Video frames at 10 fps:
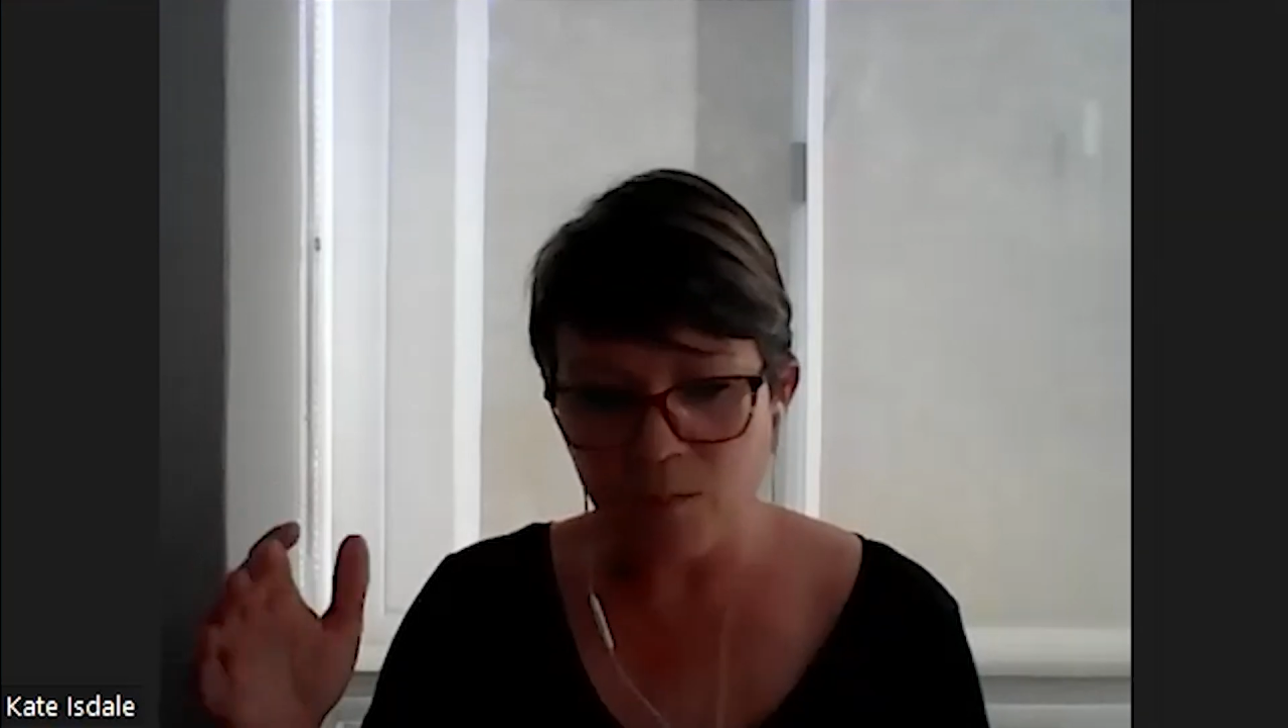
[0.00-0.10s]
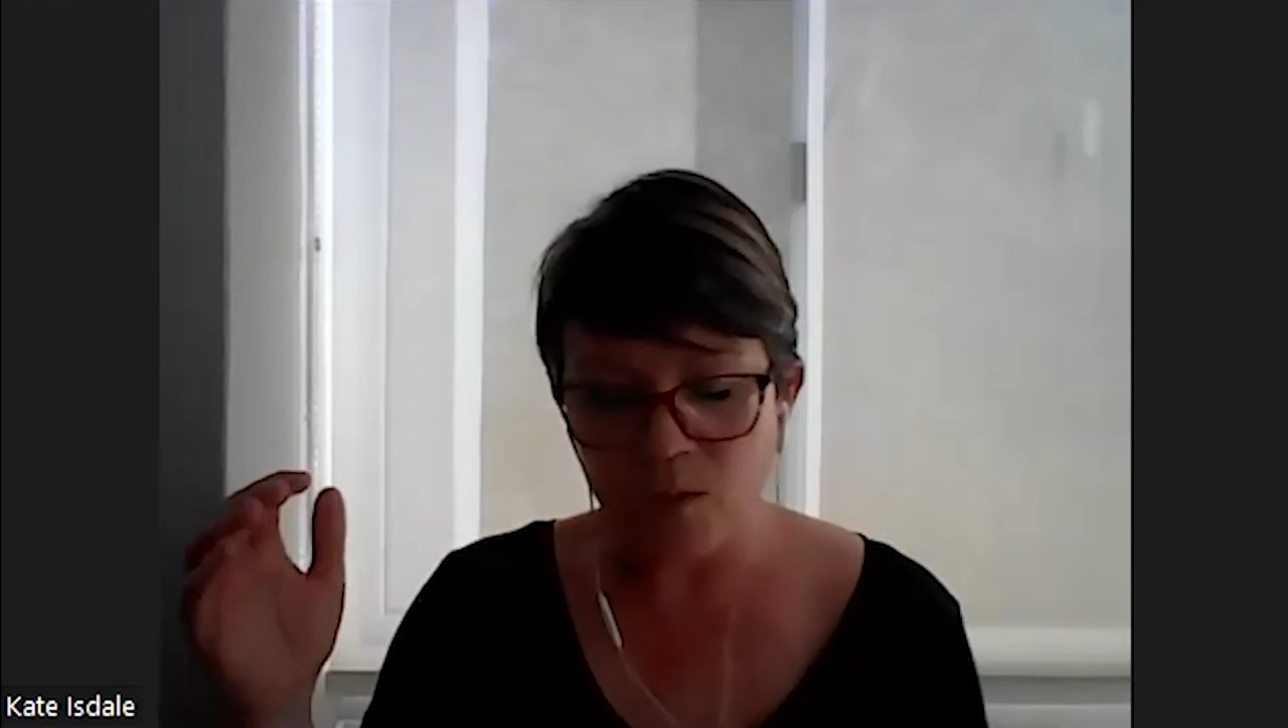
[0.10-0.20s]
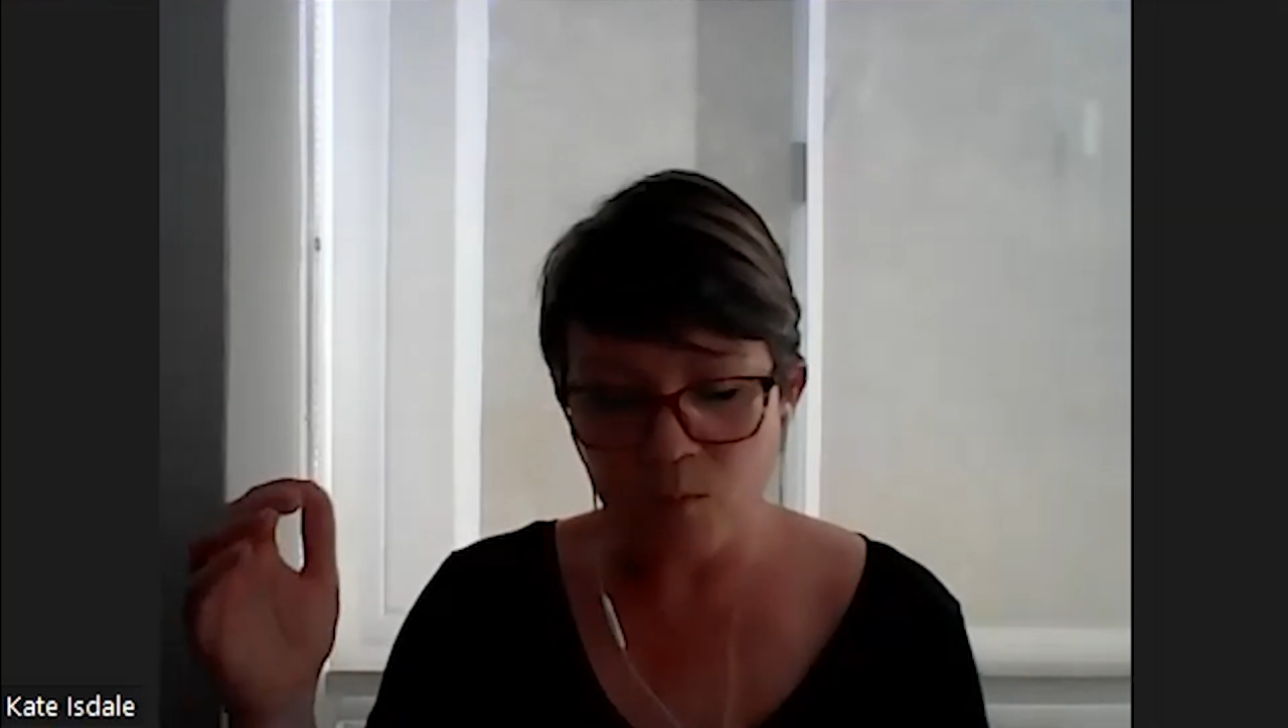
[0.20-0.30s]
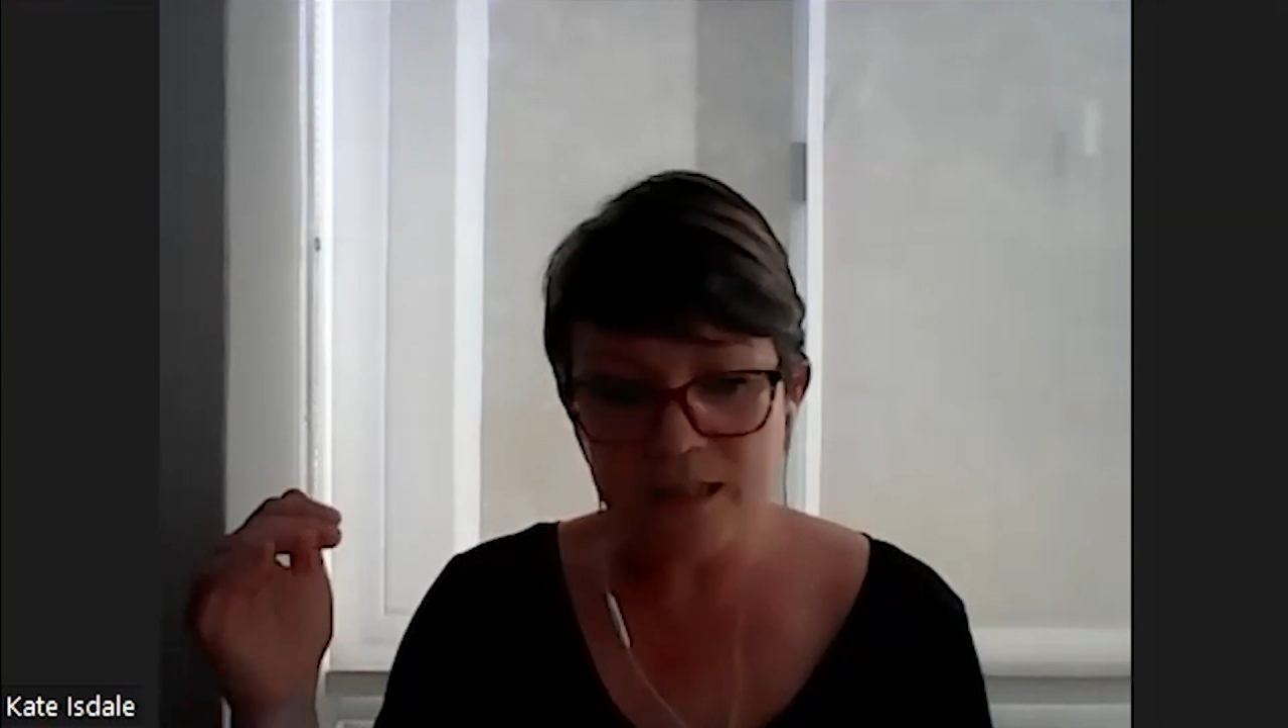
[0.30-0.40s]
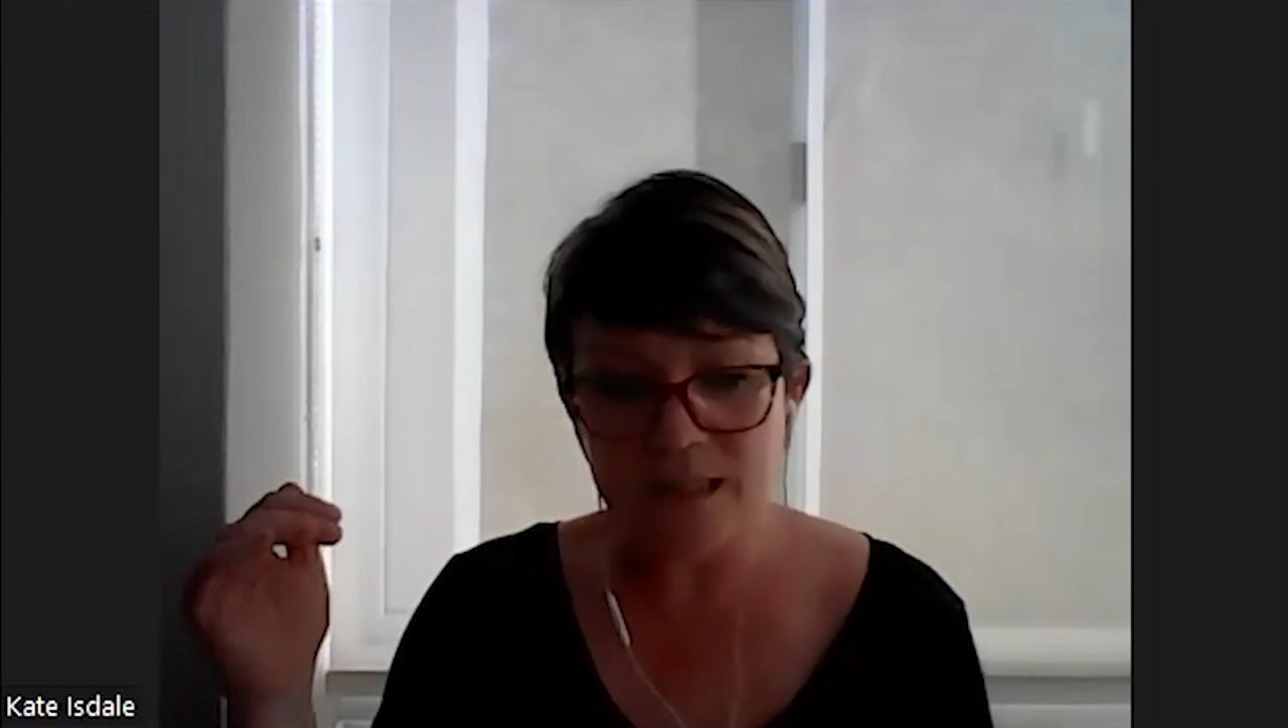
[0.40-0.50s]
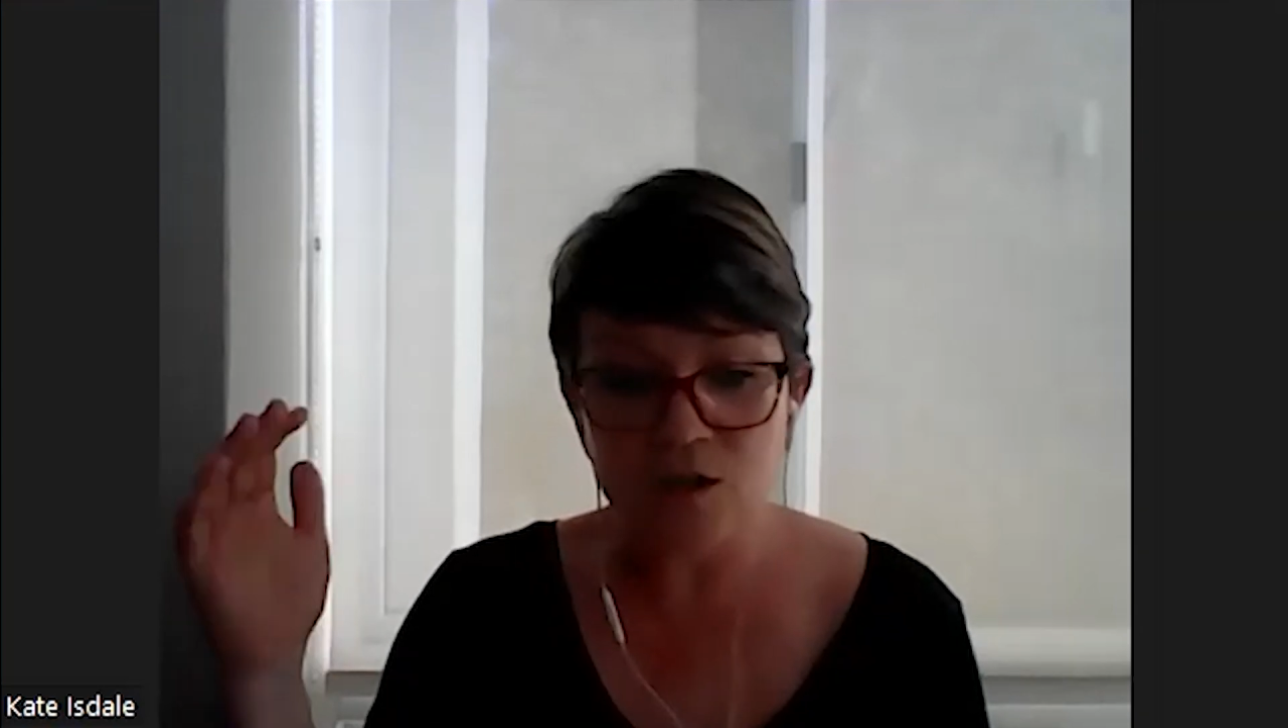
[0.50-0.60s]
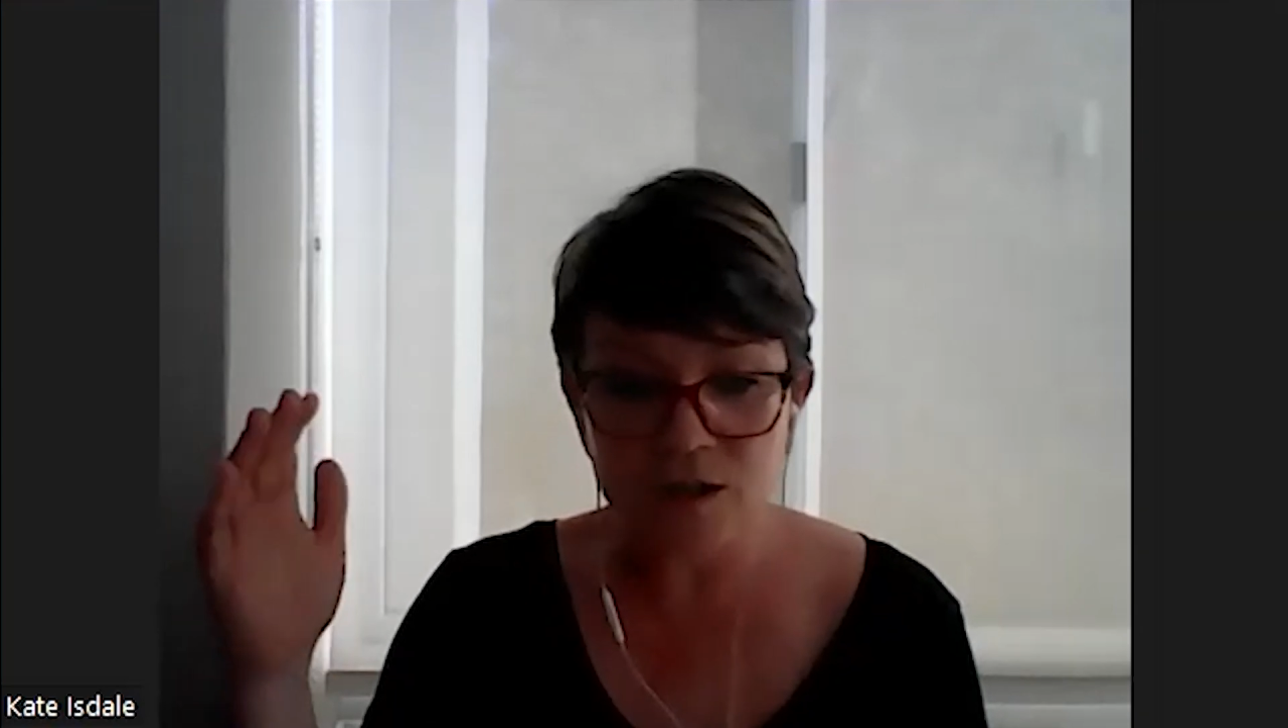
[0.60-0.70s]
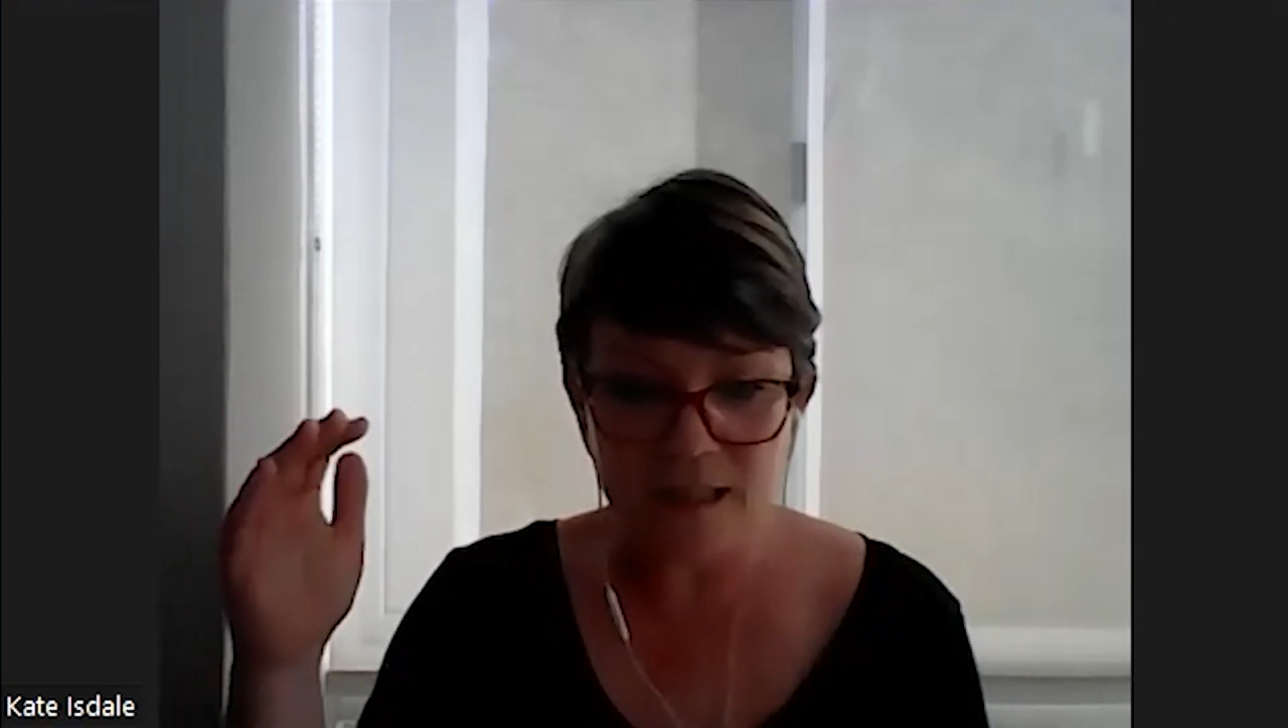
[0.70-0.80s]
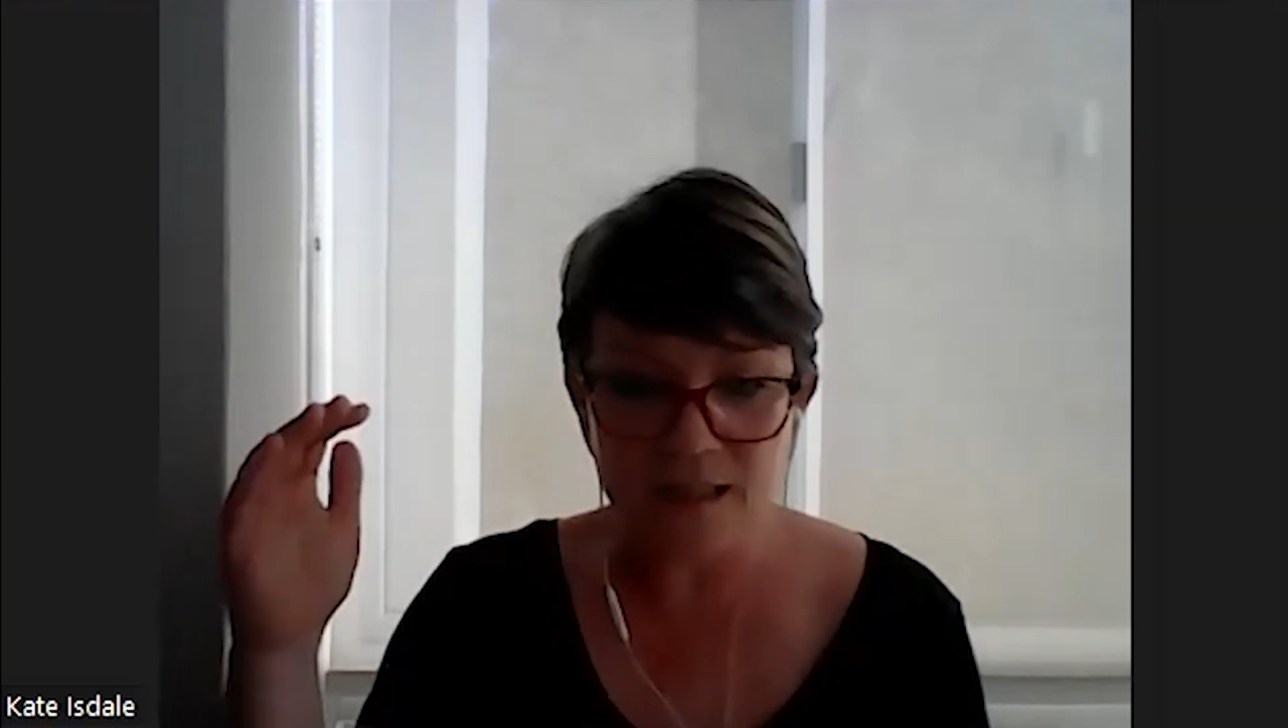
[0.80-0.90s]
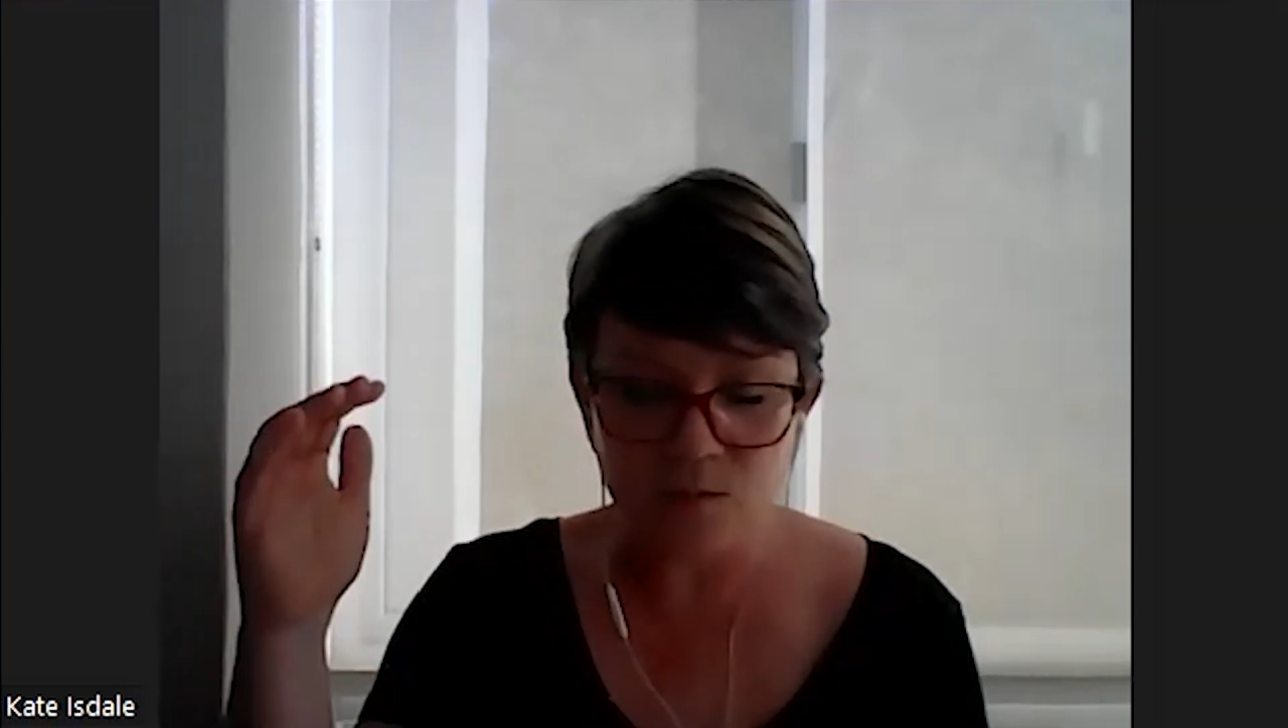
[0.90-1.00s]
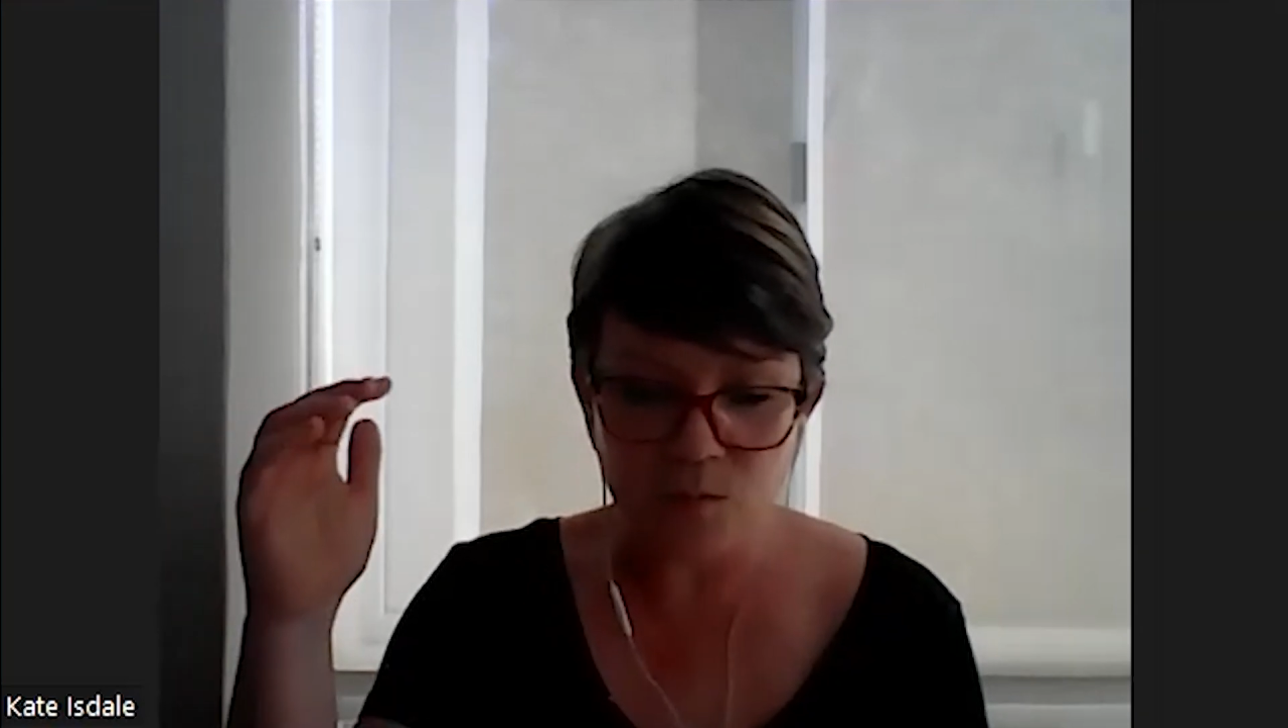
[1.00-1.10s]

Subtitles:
what's interesting is that,